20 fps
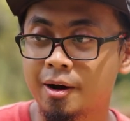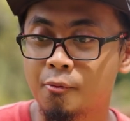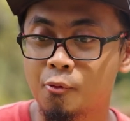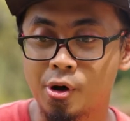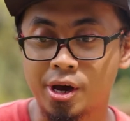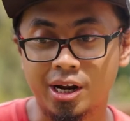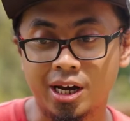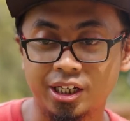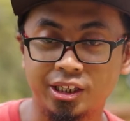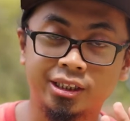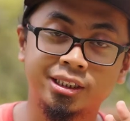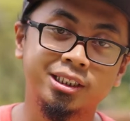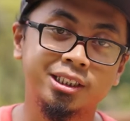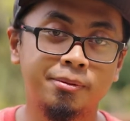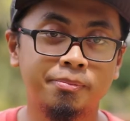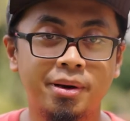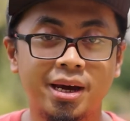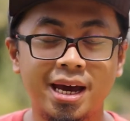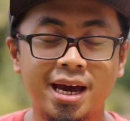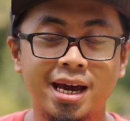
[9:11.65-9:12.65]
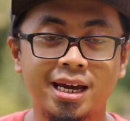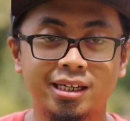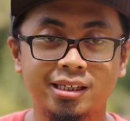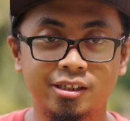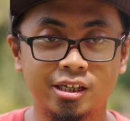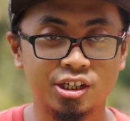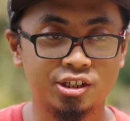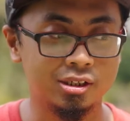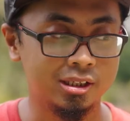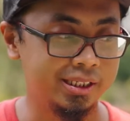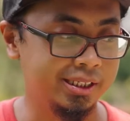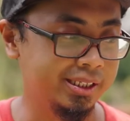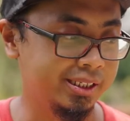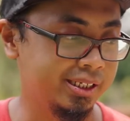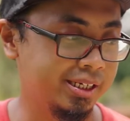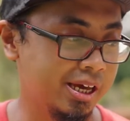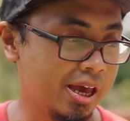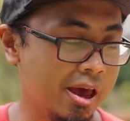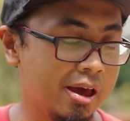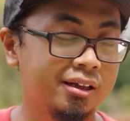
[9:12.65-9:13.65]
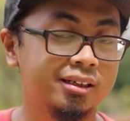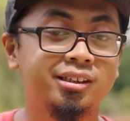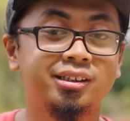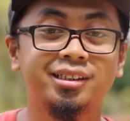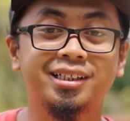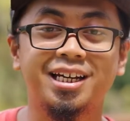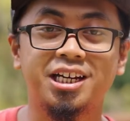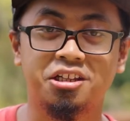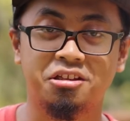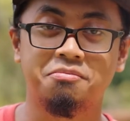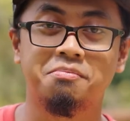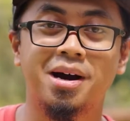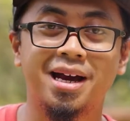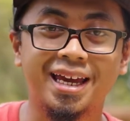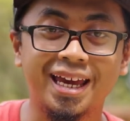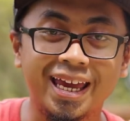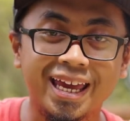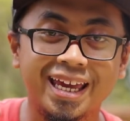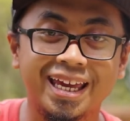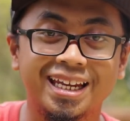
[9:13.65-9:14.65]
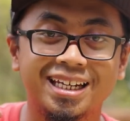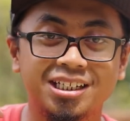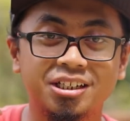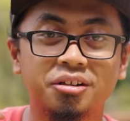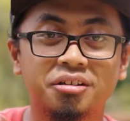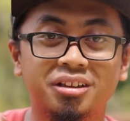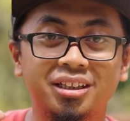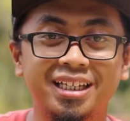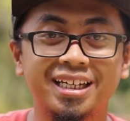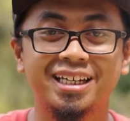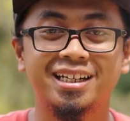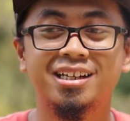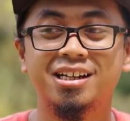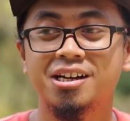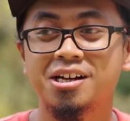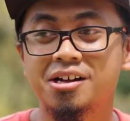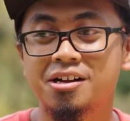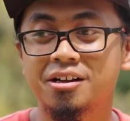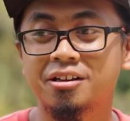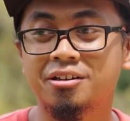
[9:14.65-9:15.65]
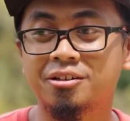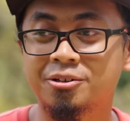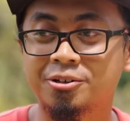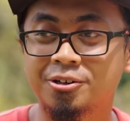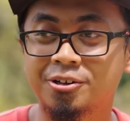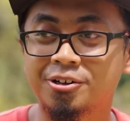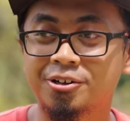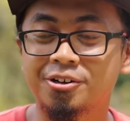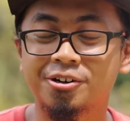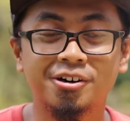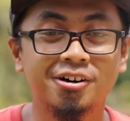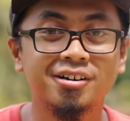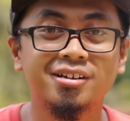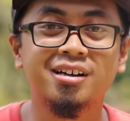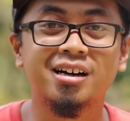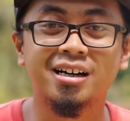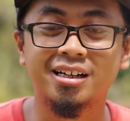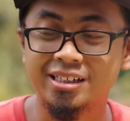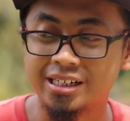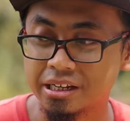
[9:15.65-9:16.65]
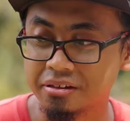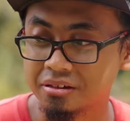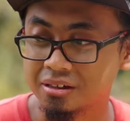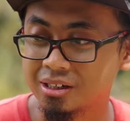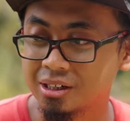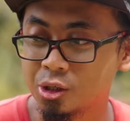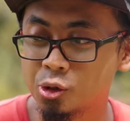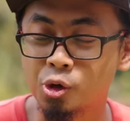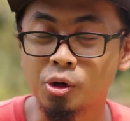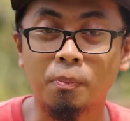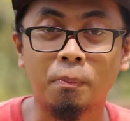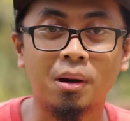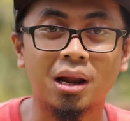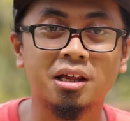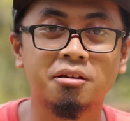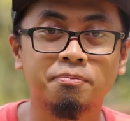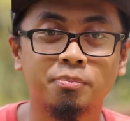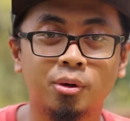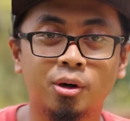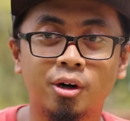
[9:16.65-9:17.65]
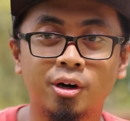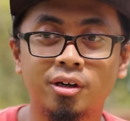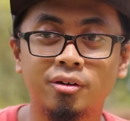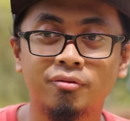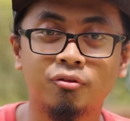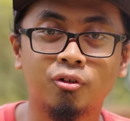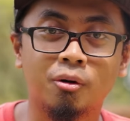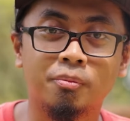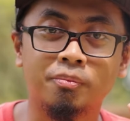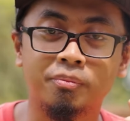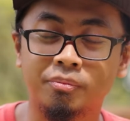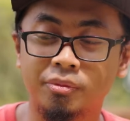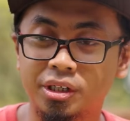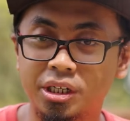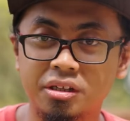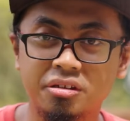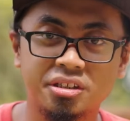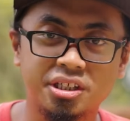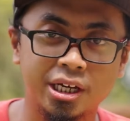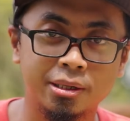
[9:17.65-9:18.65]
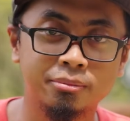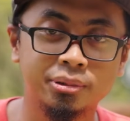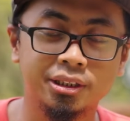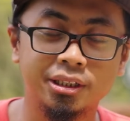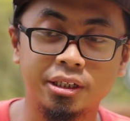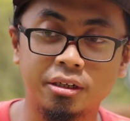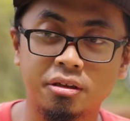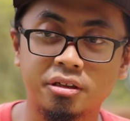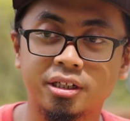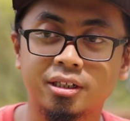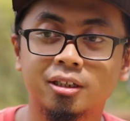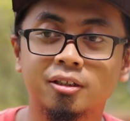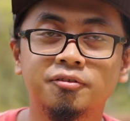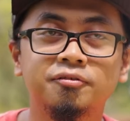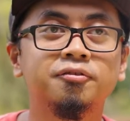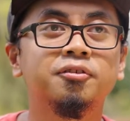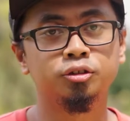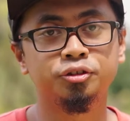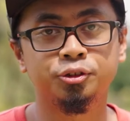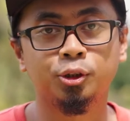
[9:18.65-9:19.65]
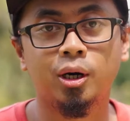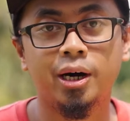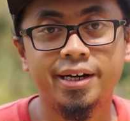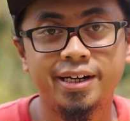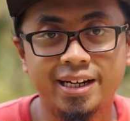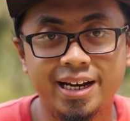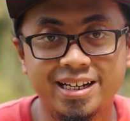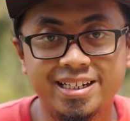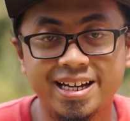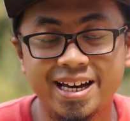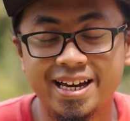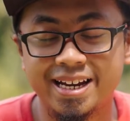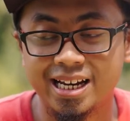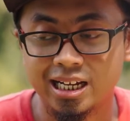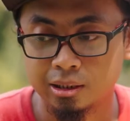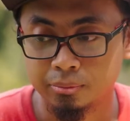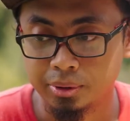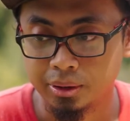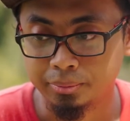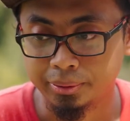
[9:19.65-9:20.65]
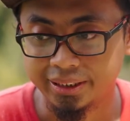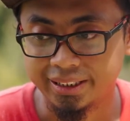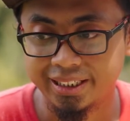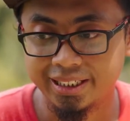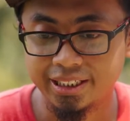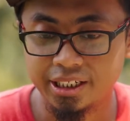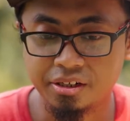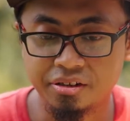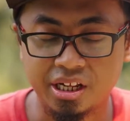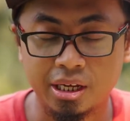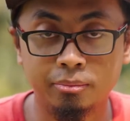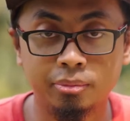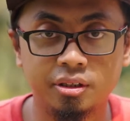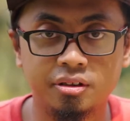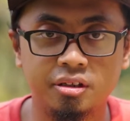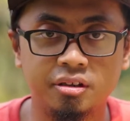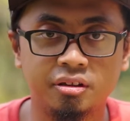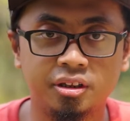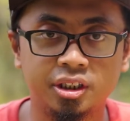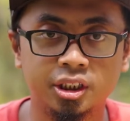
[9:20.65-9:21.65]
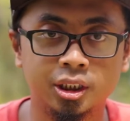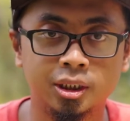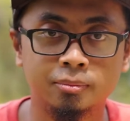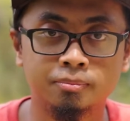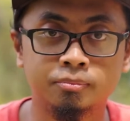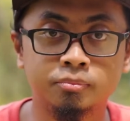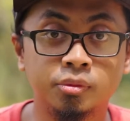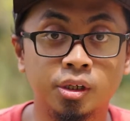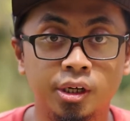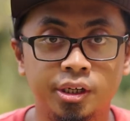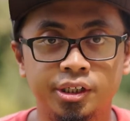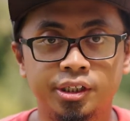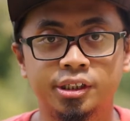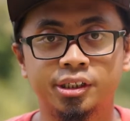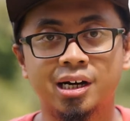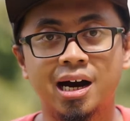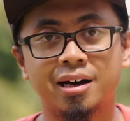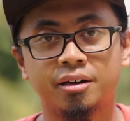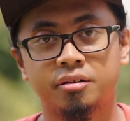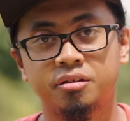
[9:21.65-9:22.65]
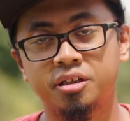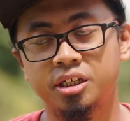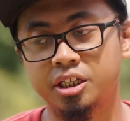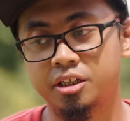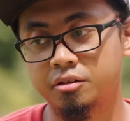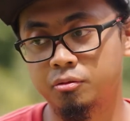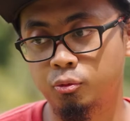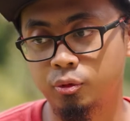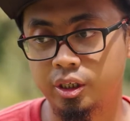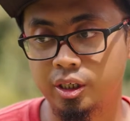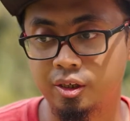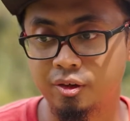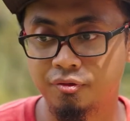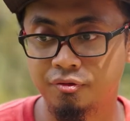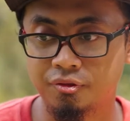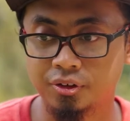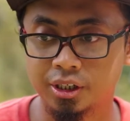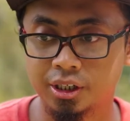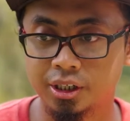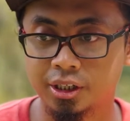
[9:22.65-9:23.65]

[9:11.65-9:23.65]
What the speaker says: When I turn back, it actually tracks my head instead. So yeah, that's a good plus point from this camera itself. Also, other than that, I'll be bringing this camera system, the R6 with